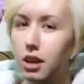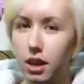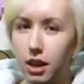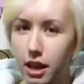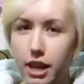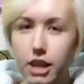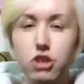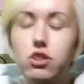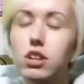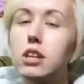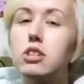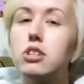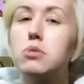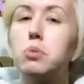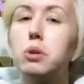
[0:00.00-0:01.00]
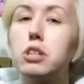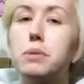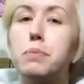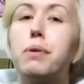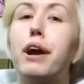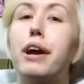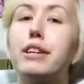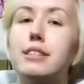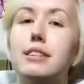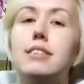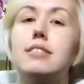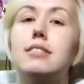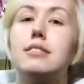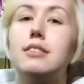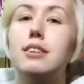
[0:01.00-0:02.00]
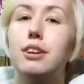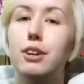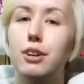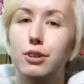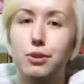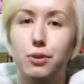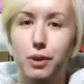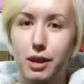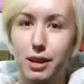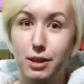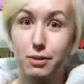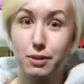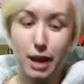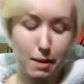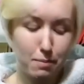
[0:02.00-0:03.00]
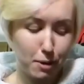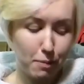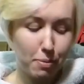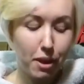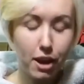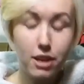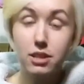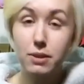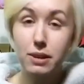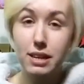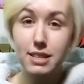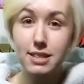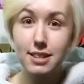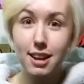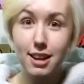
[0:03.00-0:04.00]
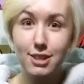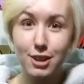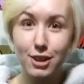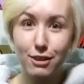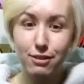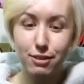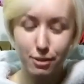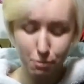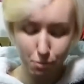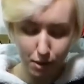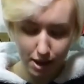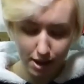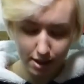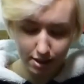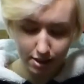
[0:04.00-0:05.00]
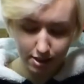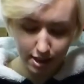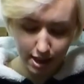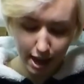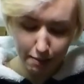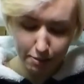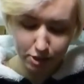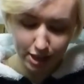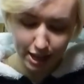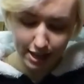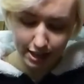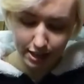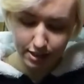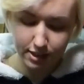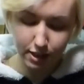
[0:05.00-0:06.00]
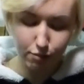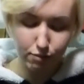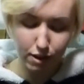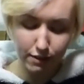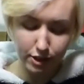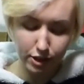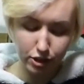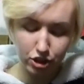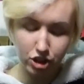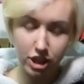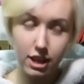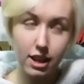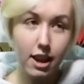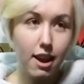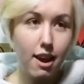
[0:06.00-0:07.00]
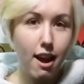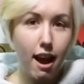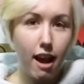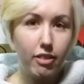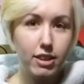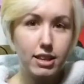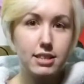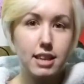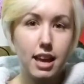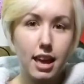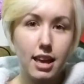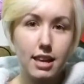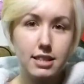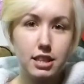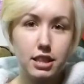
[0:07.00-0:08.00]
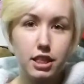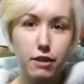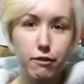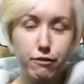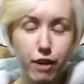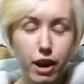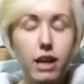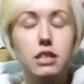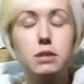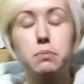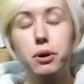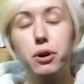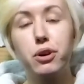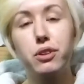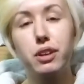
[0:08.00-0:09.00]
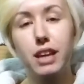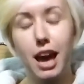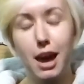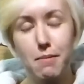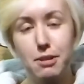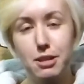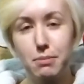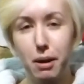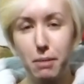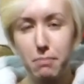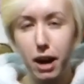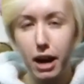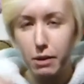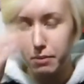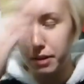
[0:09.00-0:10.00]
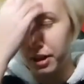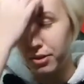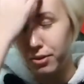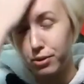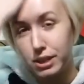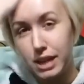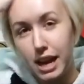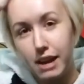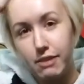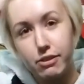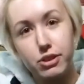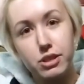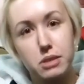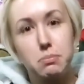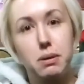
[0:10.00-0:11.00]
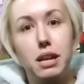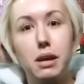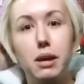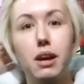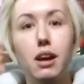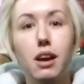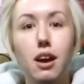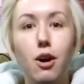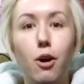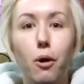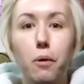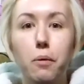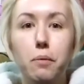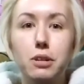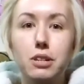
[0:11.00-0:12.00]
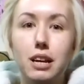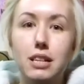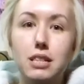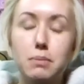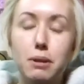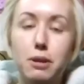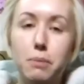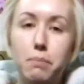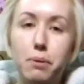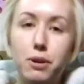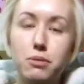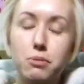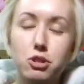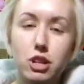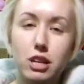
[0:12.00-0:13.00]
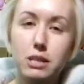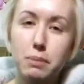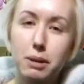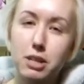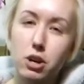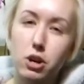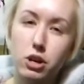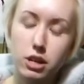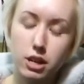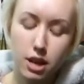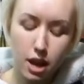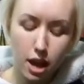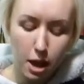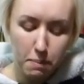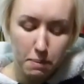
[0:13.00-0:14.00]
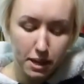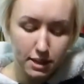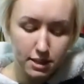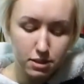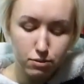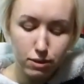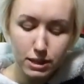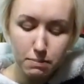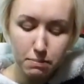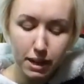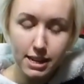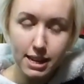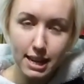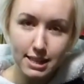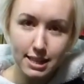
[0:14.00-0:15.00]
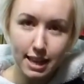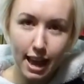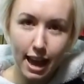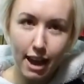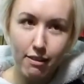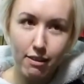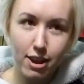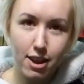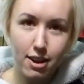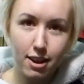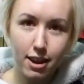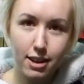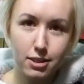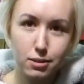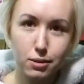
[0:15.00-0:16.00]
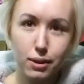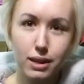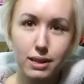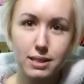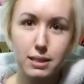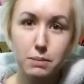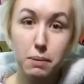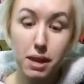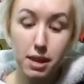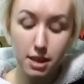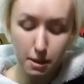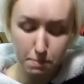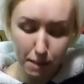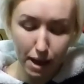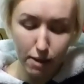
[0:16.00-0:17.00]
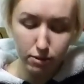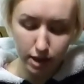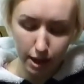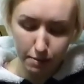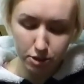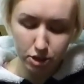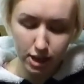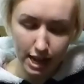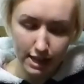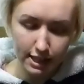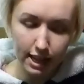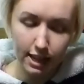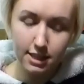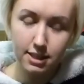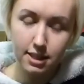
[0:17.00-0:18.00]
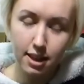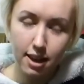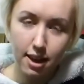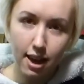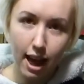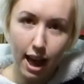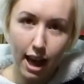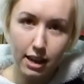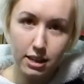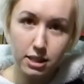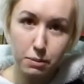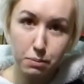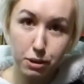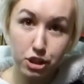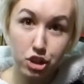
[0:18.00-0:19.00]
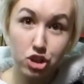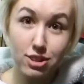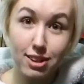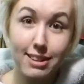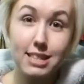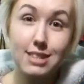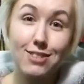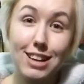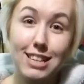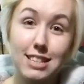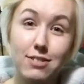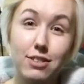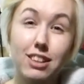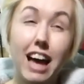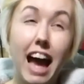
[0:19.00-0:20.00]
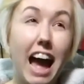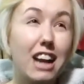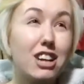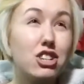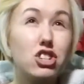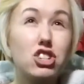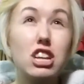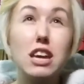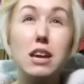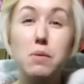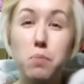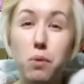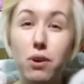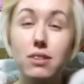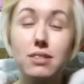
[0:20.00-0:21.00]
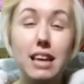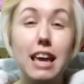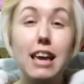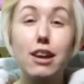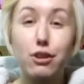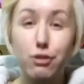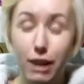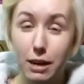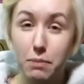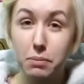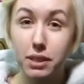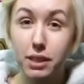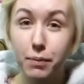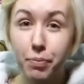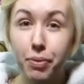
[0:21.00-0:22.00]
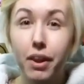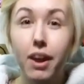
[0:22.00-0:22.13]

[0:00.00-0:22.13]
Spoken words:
literally just want to practice talking into a camera. So we're gonna start off with the Epigenetics Revolution. And this is the first book that came into my mind when I thought, hey, I've got this money on which I can spend on books, what should I spend it on? Because it's written by Nessa, Carey, and I saw her speak about epigenetics at the British Science Festival, and she was incredible.